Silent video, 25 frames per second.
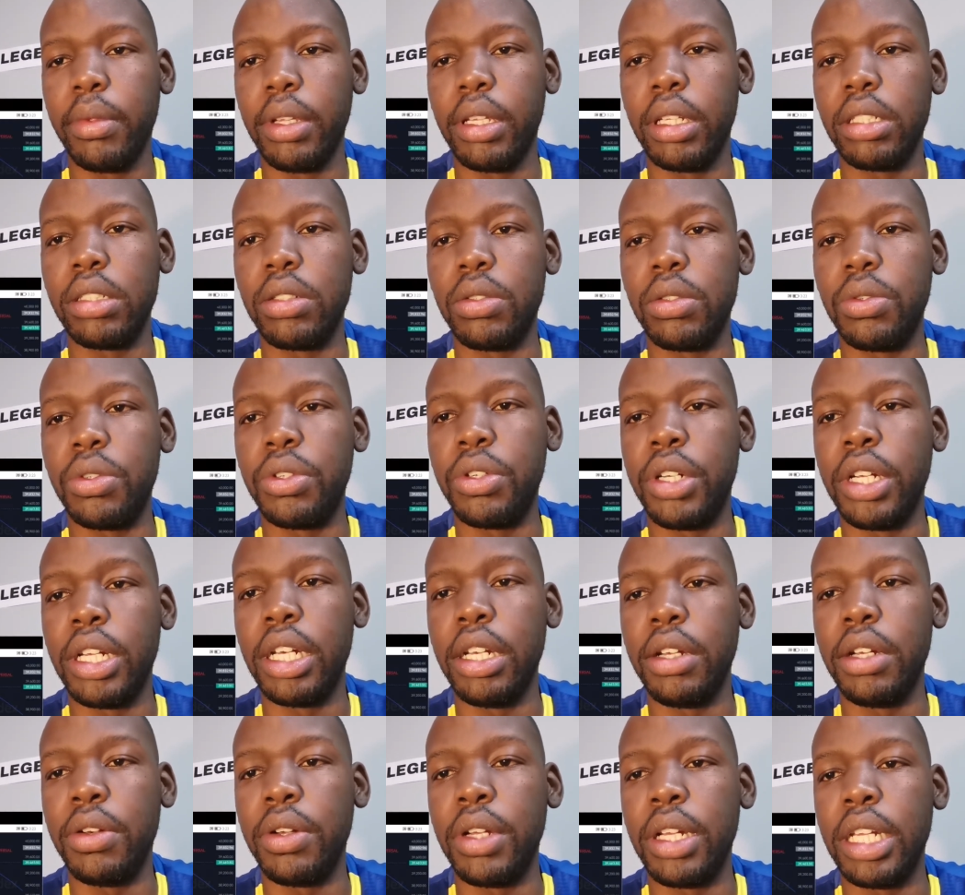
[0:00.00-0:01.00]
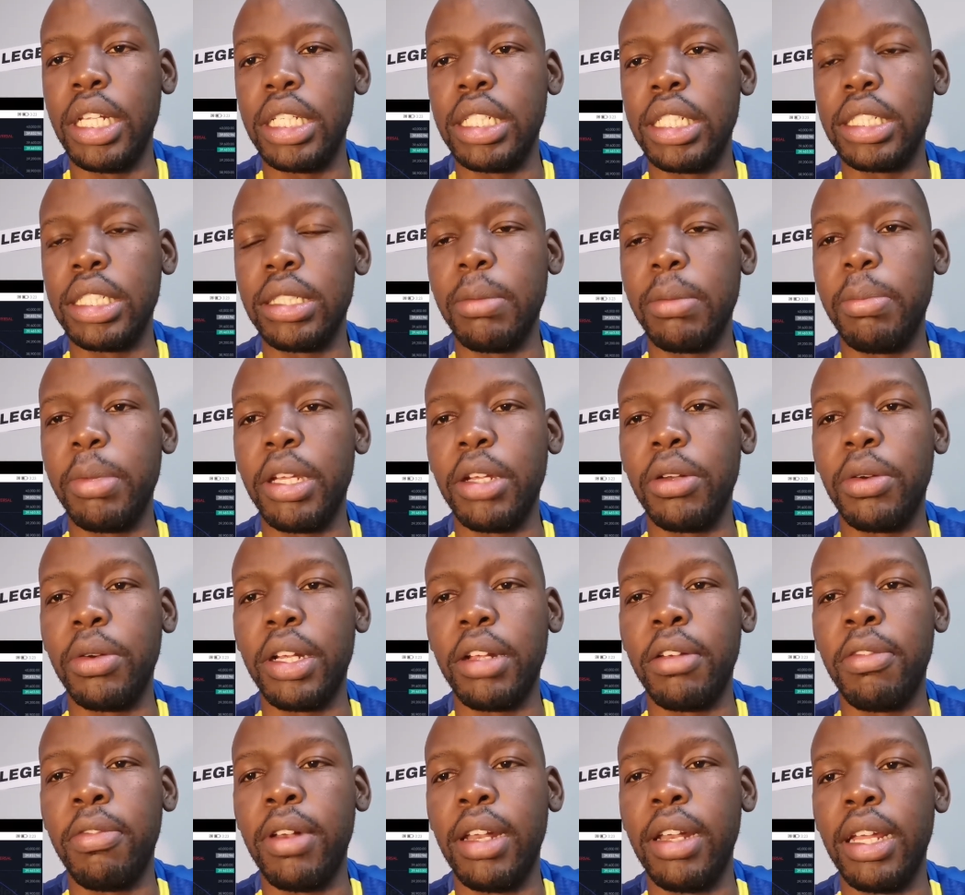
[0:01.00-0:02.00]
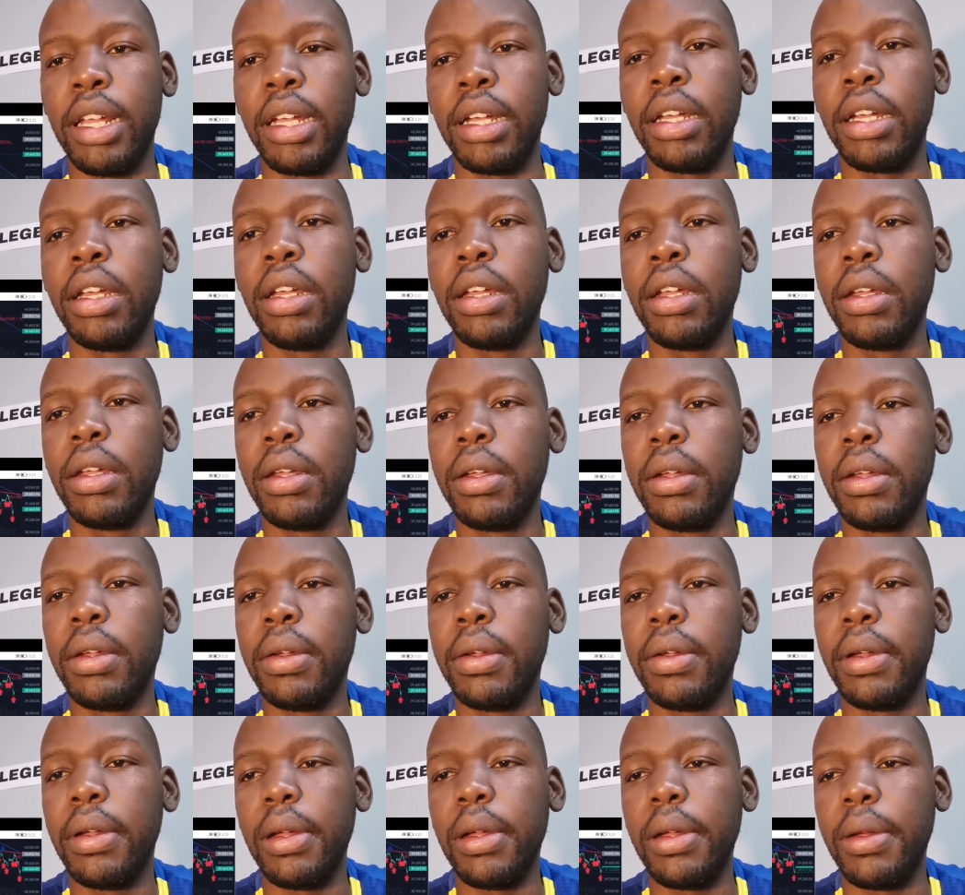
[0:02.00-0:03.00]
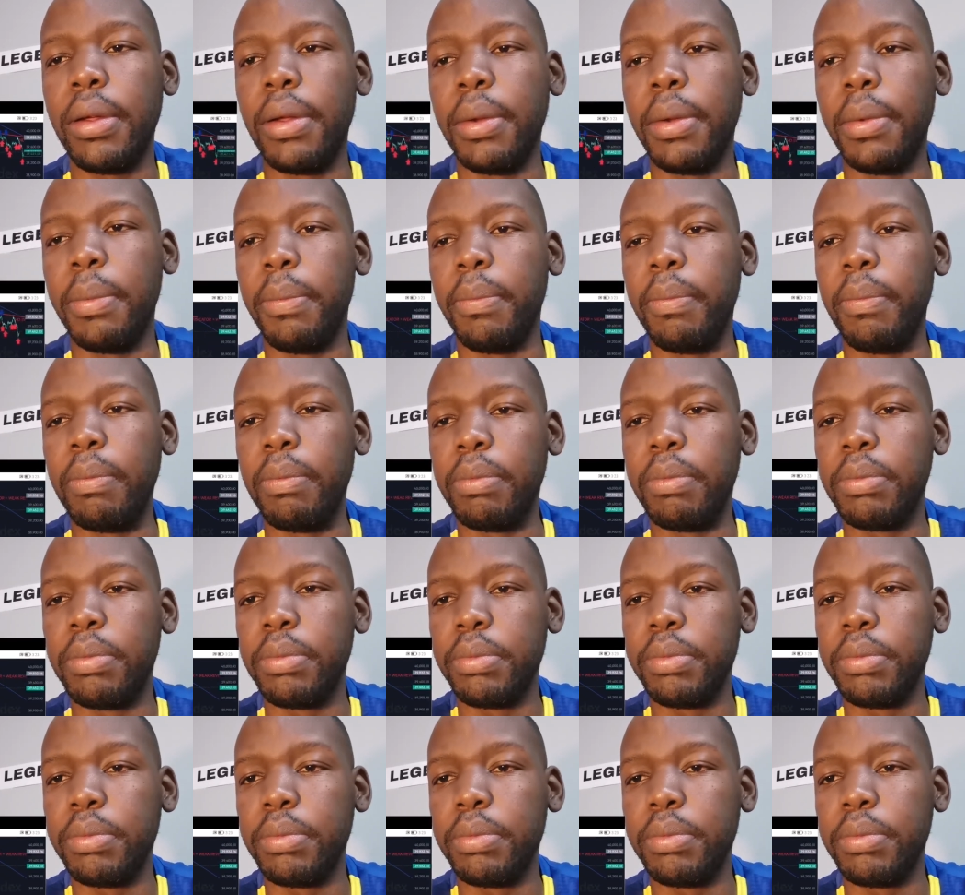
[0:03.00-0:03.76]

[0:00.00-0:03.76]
It's really just a big red flag. Um,